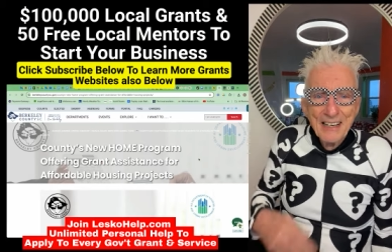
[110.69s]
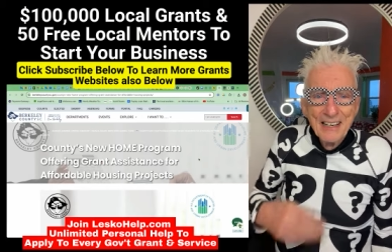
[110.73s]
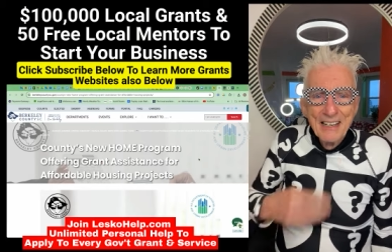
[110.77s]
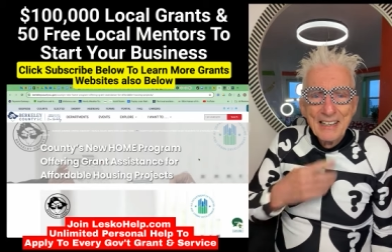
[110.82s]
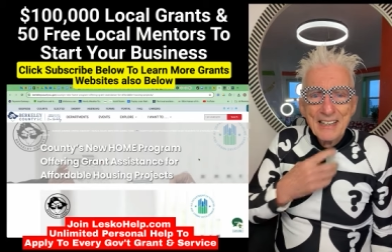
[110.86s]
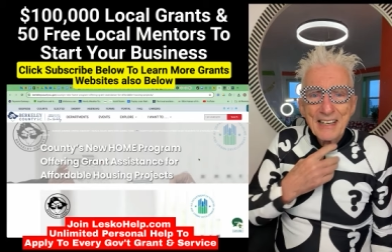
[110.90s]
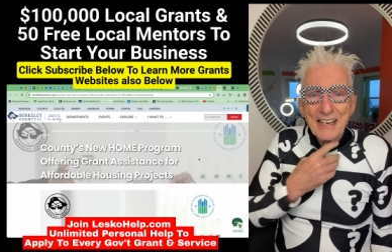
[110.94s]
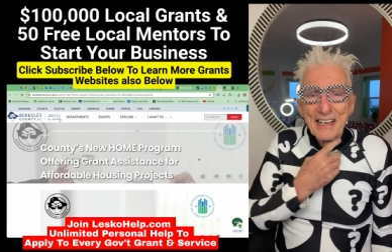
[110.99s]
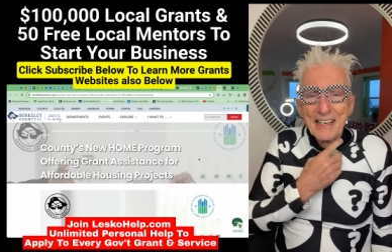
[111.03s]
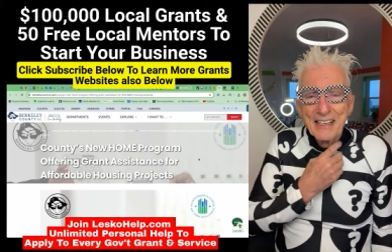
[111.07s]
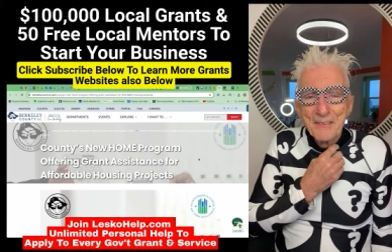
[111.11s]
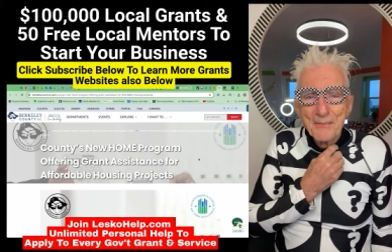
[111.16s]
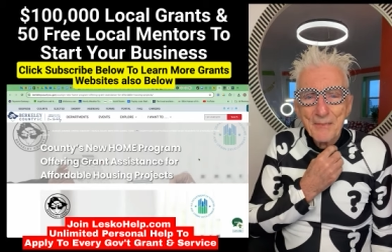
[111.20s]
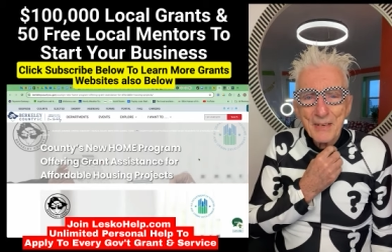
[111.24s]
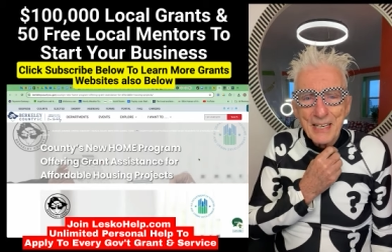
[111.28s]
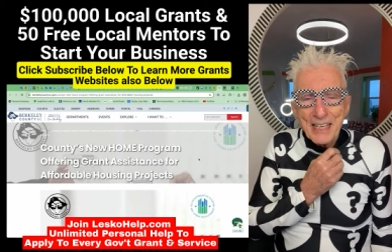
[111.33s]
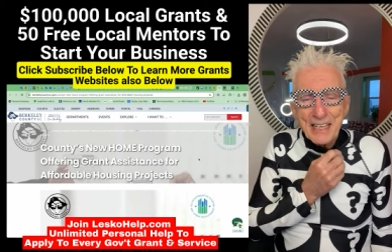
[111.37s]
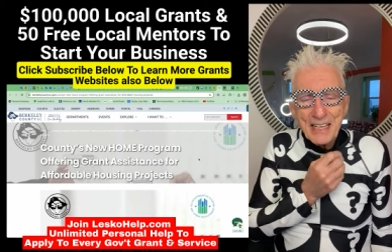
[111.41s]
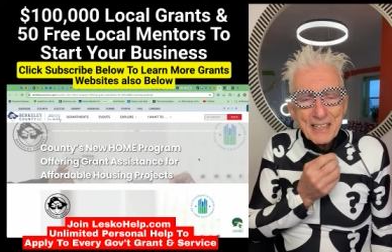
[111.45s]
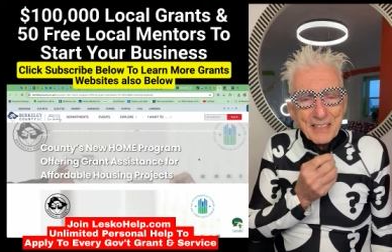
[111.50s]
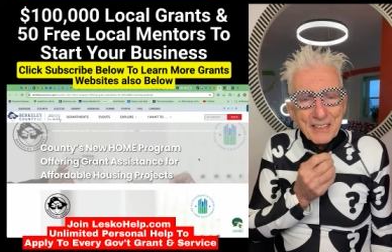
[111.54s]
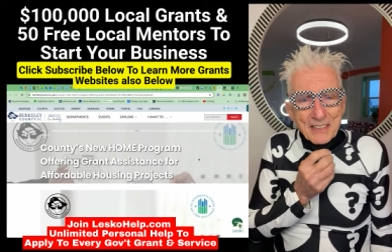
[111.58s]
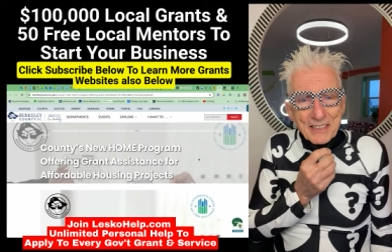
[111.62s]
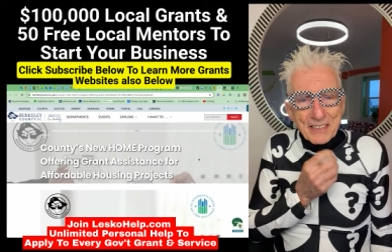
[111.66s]

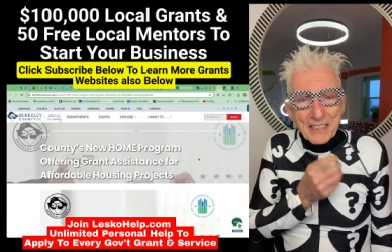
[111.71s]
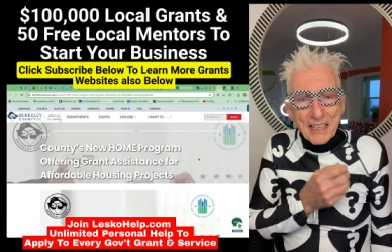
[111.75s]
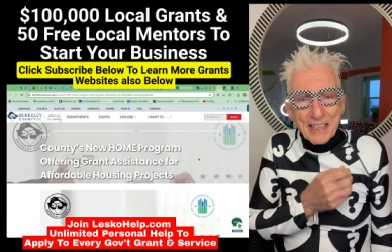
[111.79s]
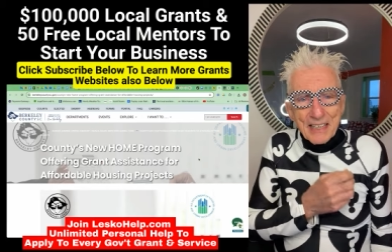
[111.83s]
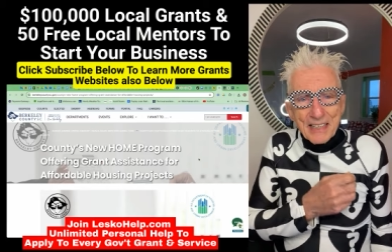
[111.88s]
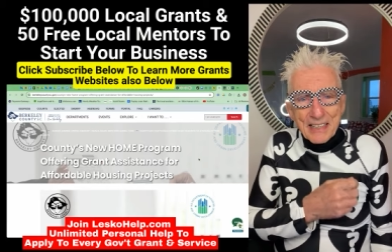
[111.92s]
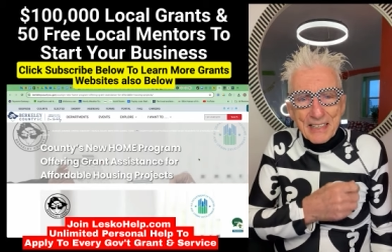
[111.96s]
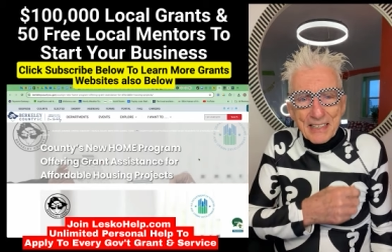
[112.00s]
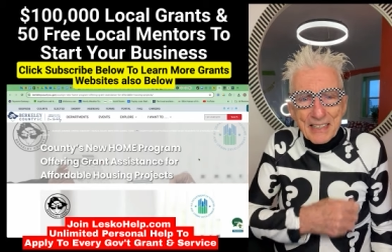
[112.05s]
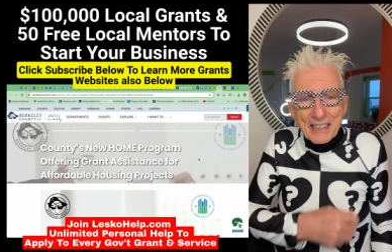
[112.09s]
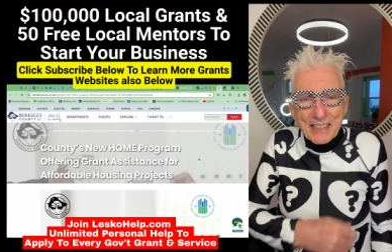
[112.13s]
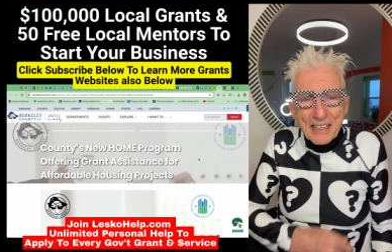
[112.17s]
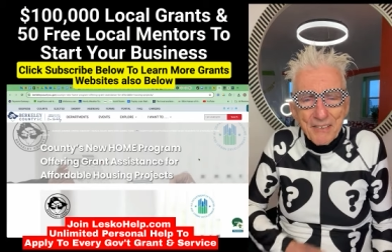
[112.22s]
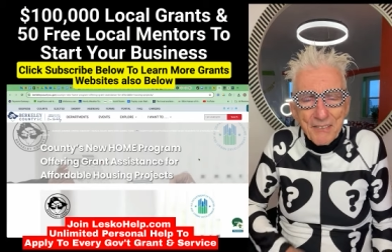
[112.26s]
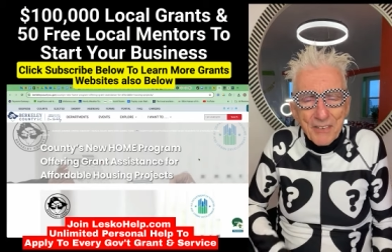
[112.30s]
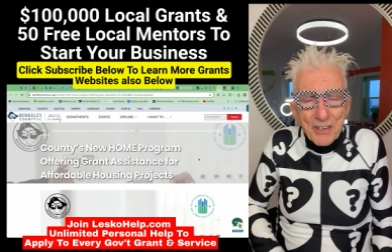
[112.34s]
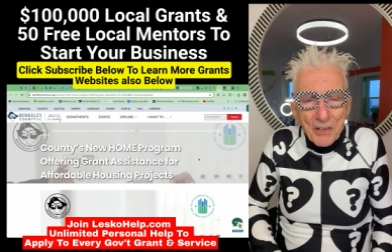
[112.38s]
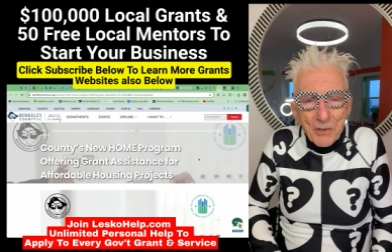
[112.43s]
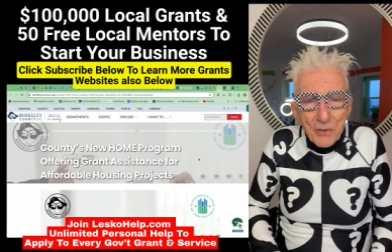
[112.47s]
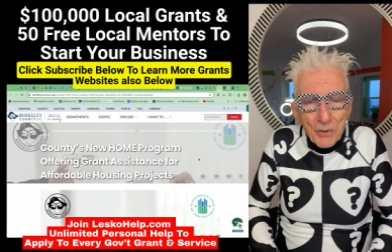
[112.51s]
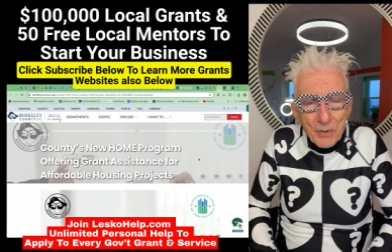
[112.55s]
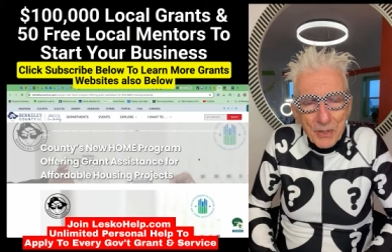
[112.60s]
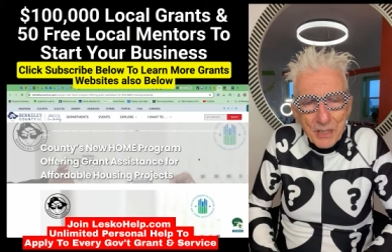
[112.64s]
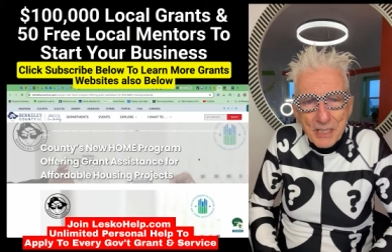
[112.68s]
anybody else giving
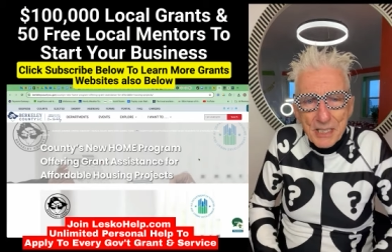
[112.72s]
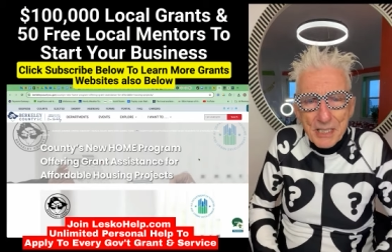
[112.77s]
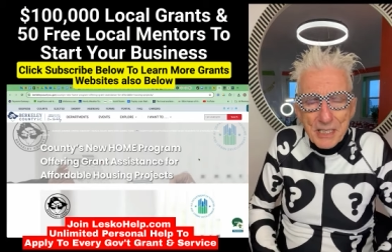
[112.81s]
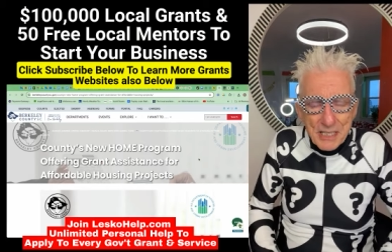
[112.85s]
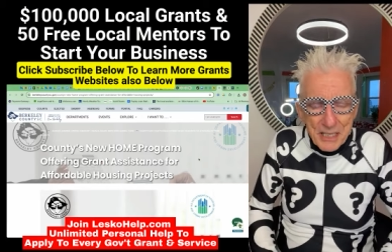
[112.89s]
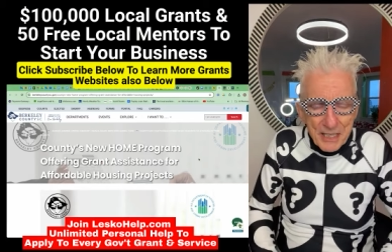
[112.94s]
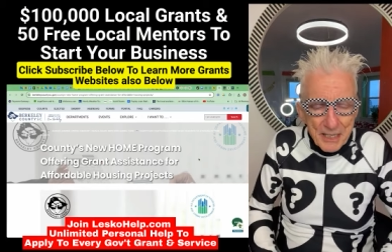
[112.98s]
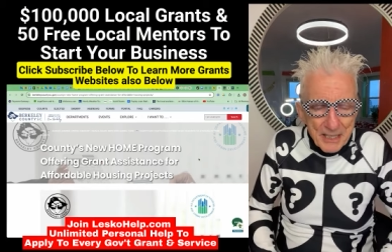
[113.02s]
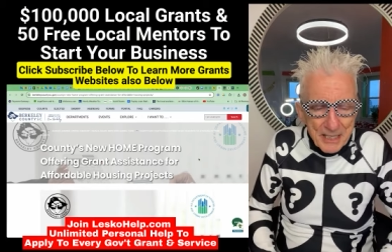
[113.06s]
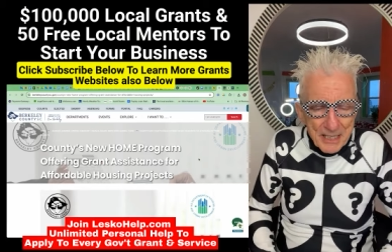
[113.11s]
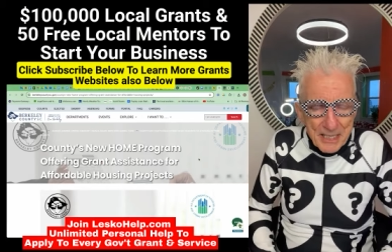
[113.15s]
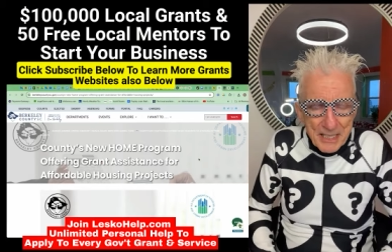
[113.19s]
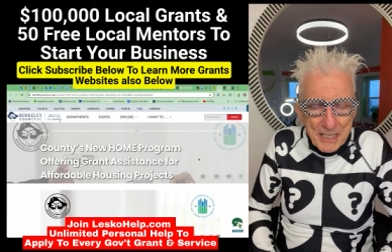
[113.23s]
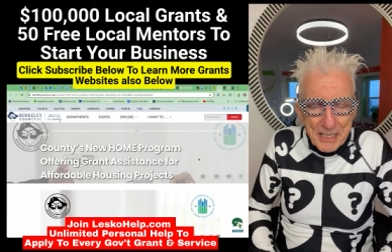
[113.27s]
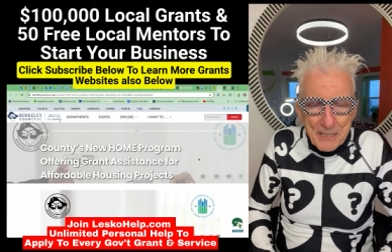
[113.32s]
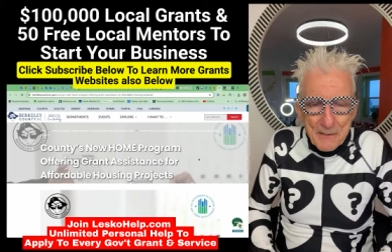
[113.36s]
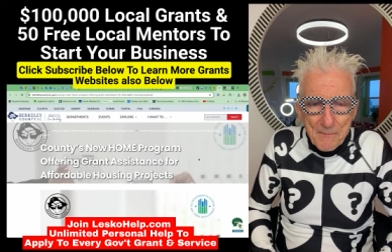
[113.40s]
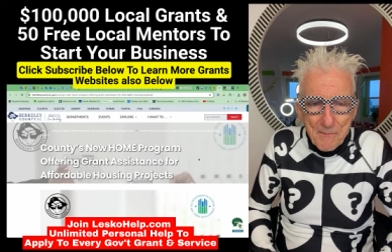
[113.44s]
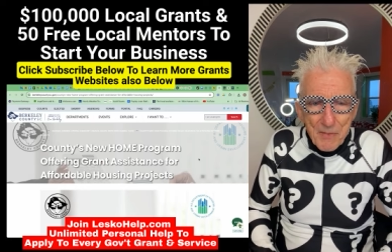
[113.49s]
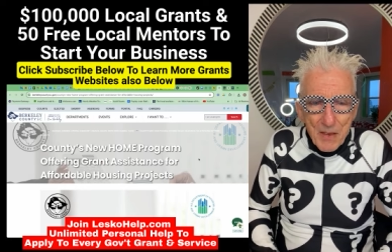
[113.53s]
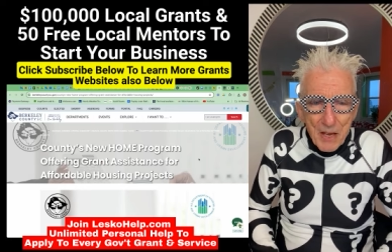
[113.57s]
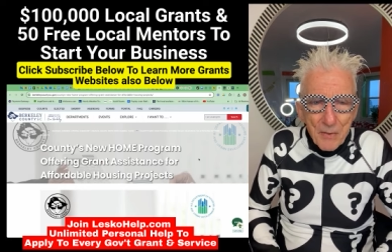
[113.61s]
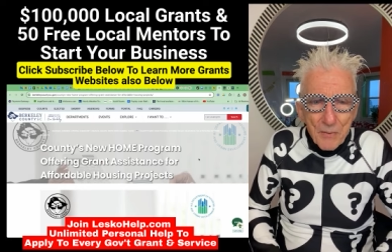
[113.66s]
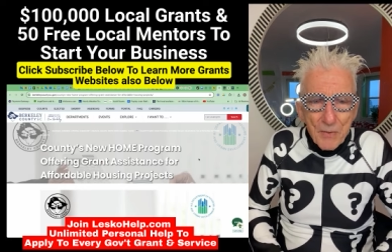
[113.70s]
courses on this
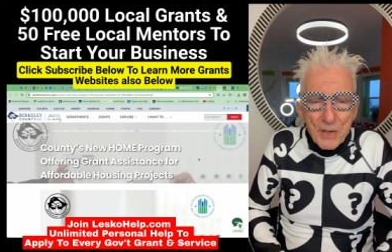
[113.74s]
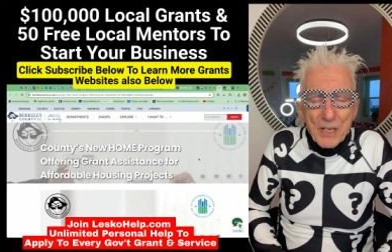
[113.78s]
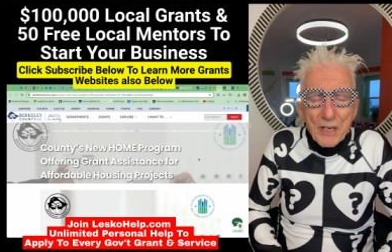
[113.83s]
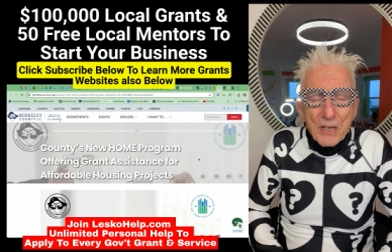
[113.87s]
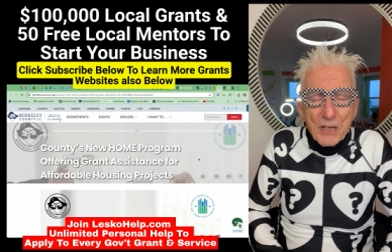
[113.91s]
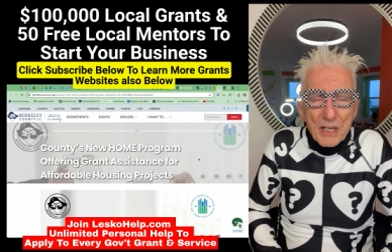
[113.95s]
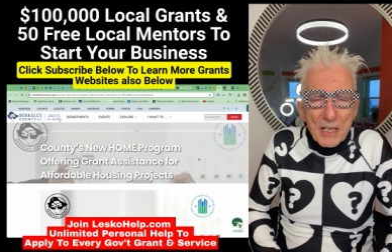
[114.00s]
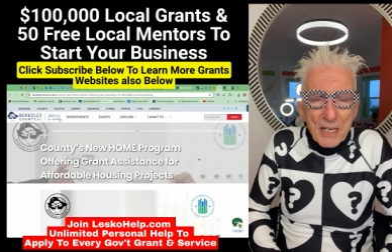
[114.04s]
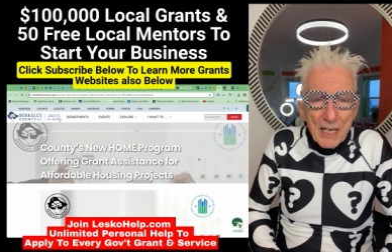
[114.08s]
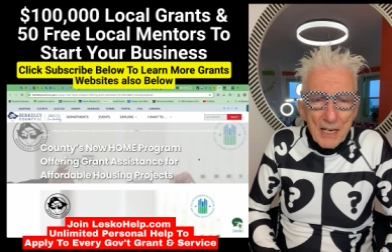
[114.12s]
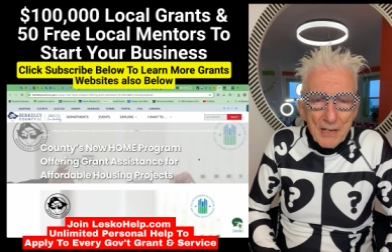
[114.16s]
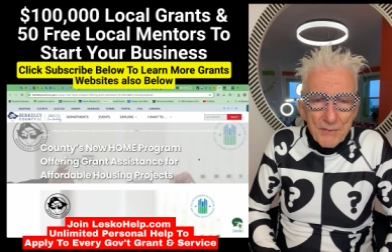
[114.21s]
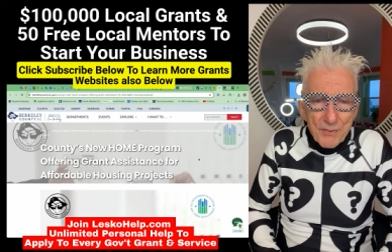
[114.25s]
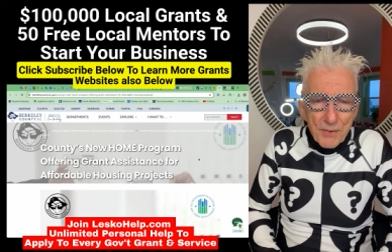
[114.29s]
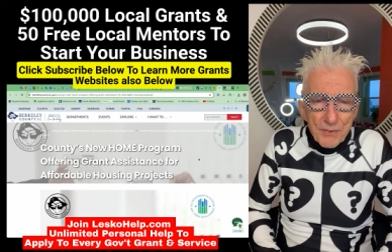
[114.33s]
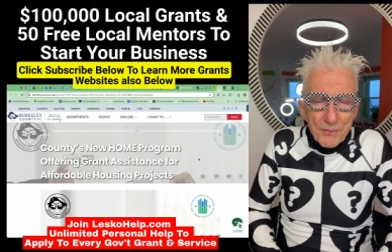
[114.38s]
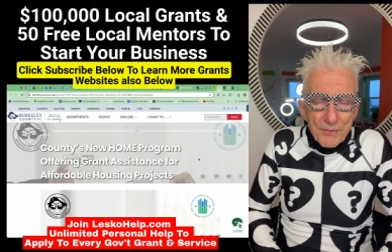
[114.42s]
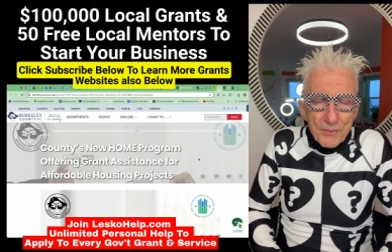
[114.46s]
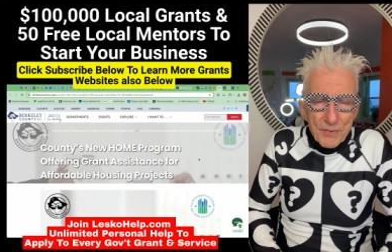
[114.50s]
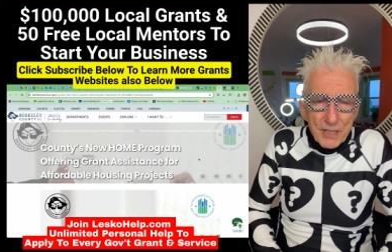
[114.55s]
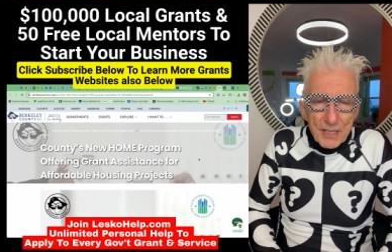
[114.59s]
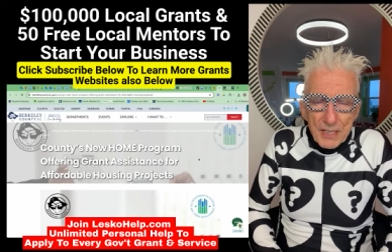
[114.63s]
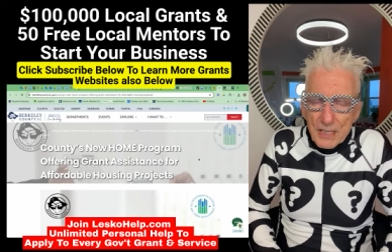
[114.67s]
when you can get it for free.